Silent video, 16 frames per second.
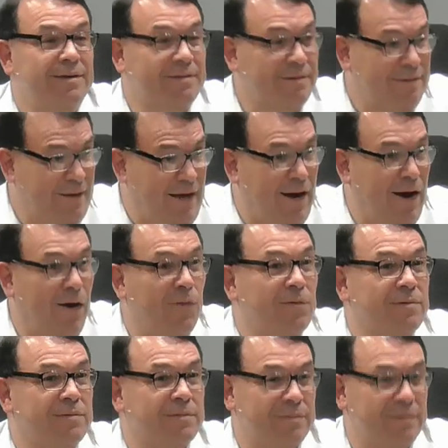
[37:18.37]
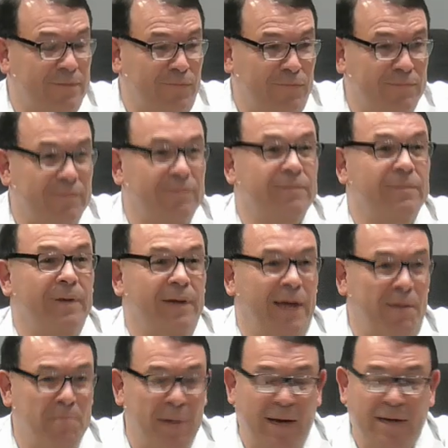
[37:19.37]
You know, he
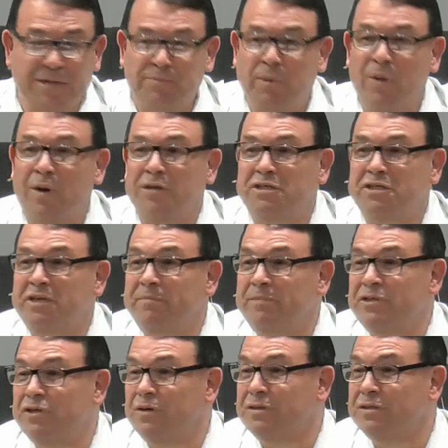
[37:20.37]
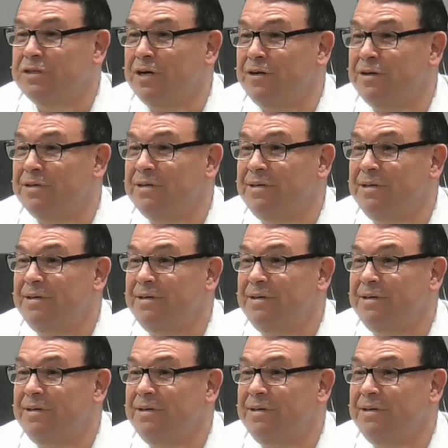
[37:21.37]
made us put our gym shorts on